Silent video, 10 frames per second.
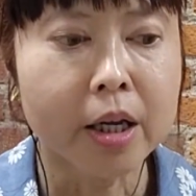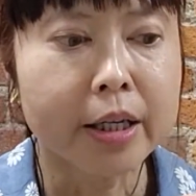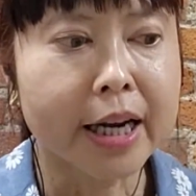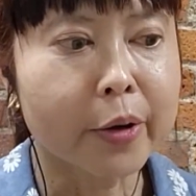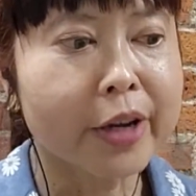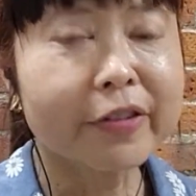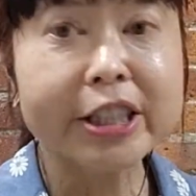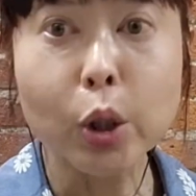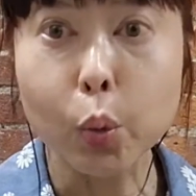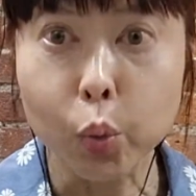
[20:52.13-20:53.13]
Now, if
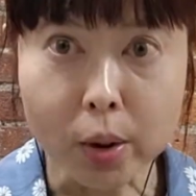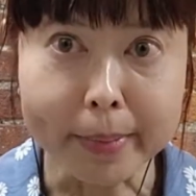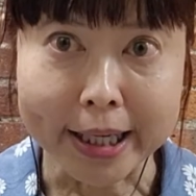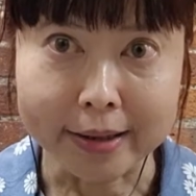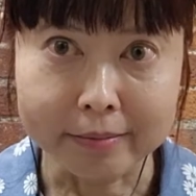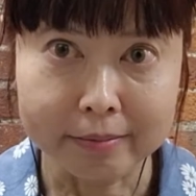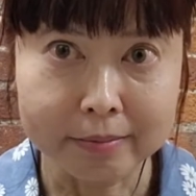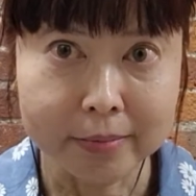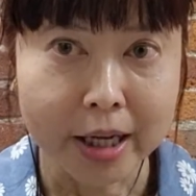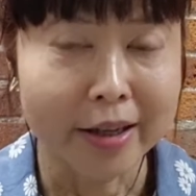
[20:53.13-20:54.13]
it's a woman,
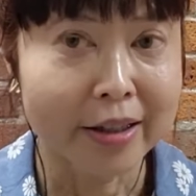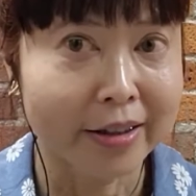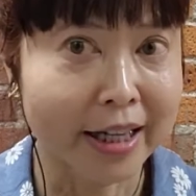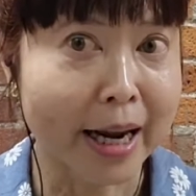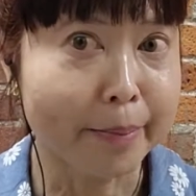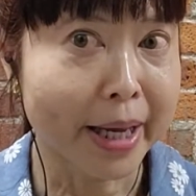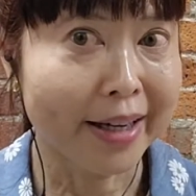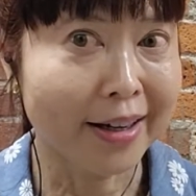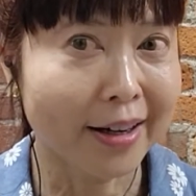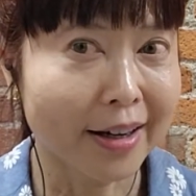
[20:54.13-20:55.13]
then I
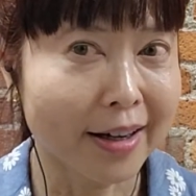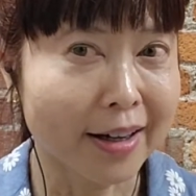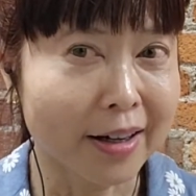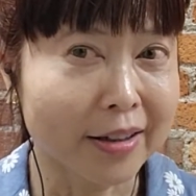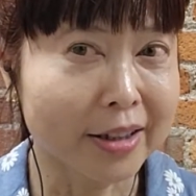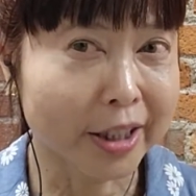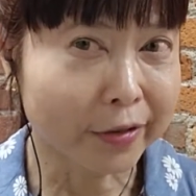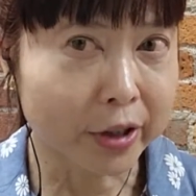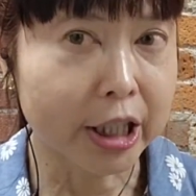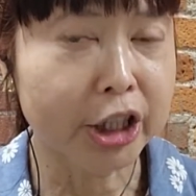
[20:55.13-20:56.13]
make a
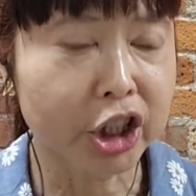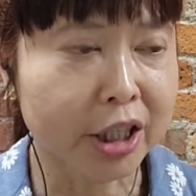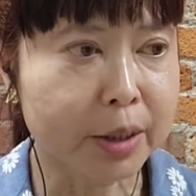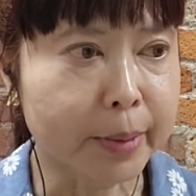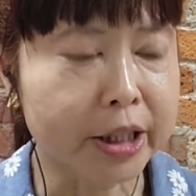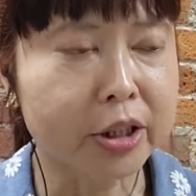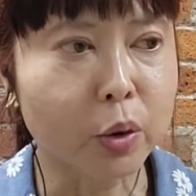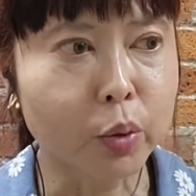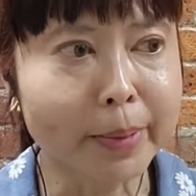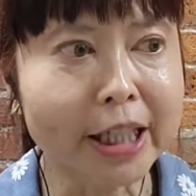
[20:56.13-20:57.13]
different adjustment. So
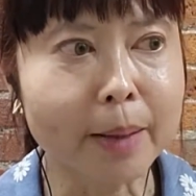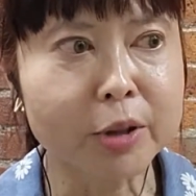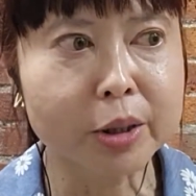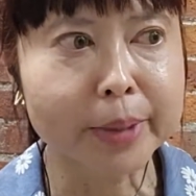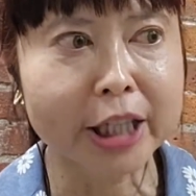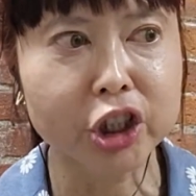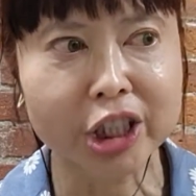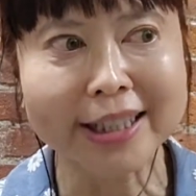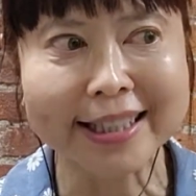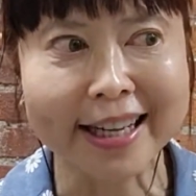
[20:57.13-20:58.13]
a woman comes to me and
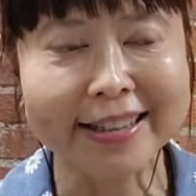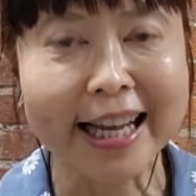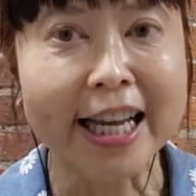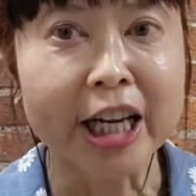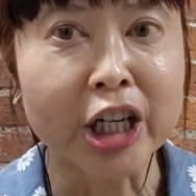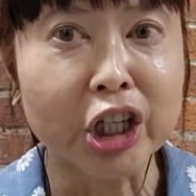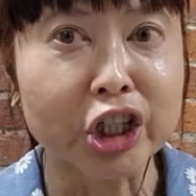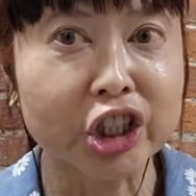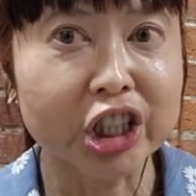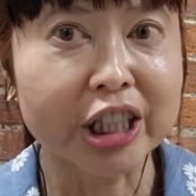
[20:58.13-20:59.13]
she says
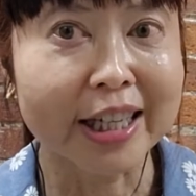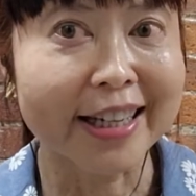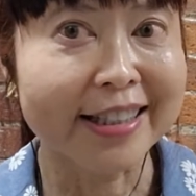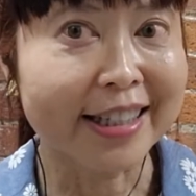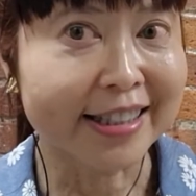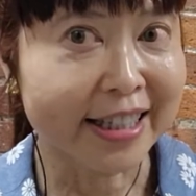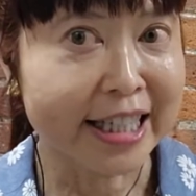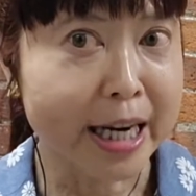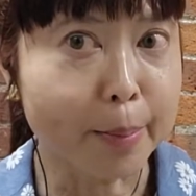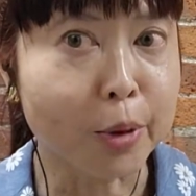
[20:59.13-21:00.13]
she is a
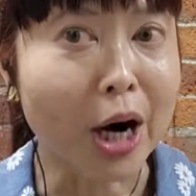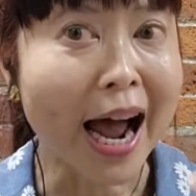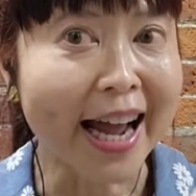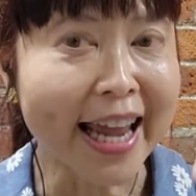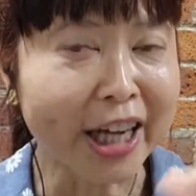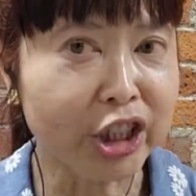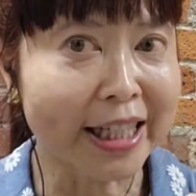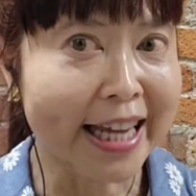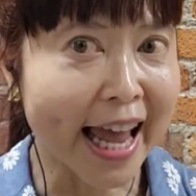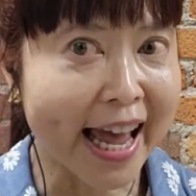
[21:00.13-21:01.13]
certain number. I
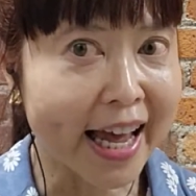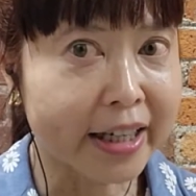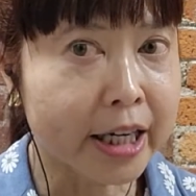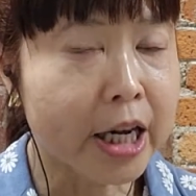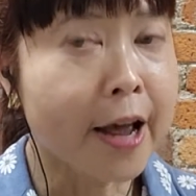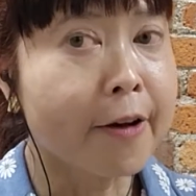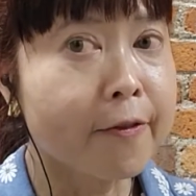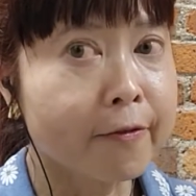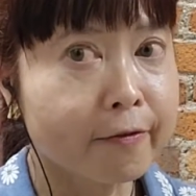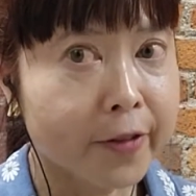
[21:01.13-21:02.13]
actually add
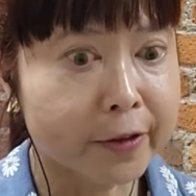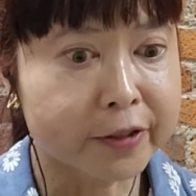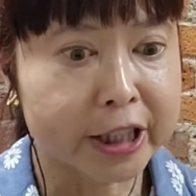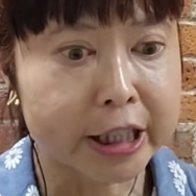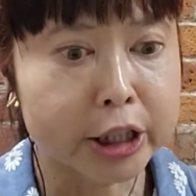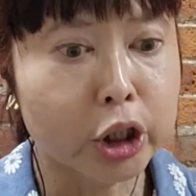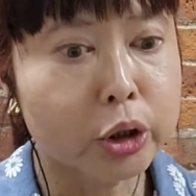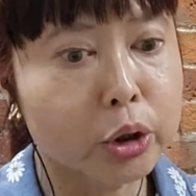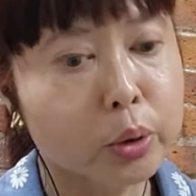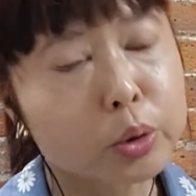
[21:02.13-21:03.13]
15 to